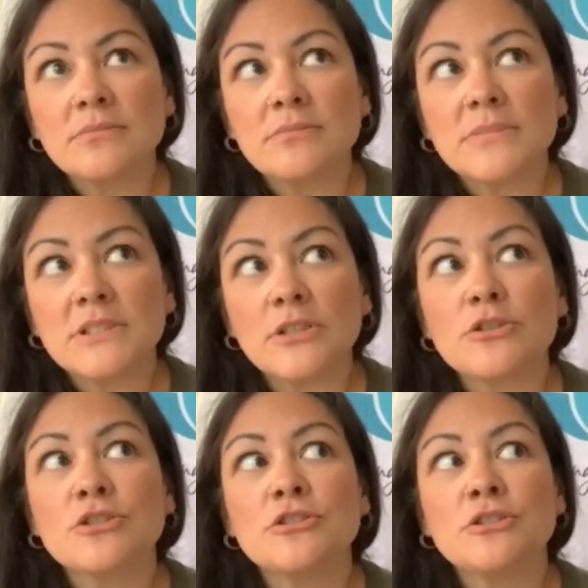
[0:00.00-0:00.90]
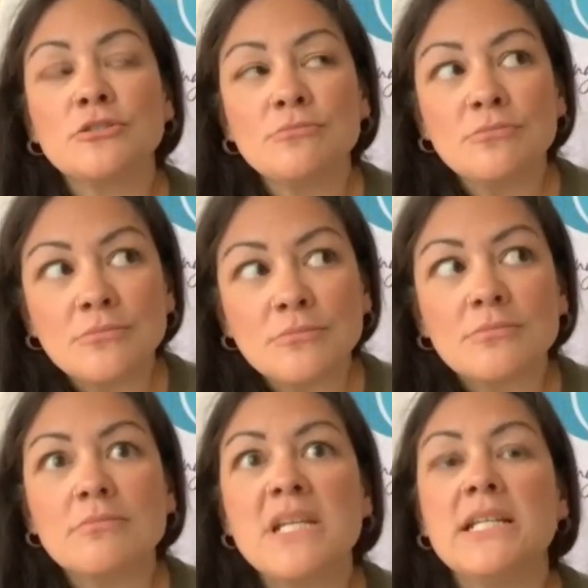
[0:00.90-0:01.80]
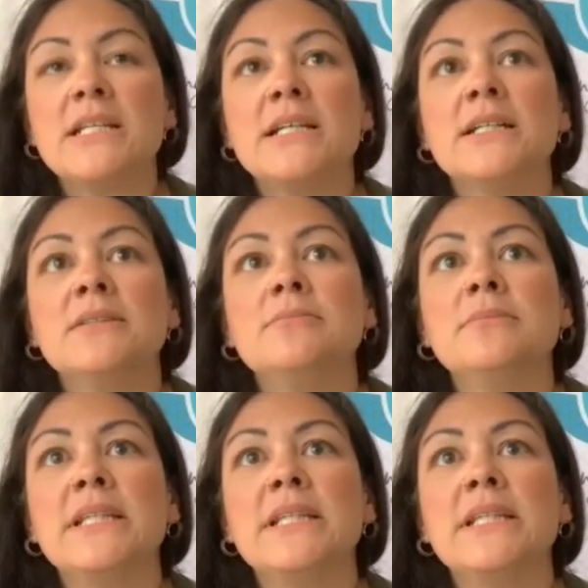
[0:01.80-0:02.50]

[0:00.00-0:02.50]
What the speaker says: social media,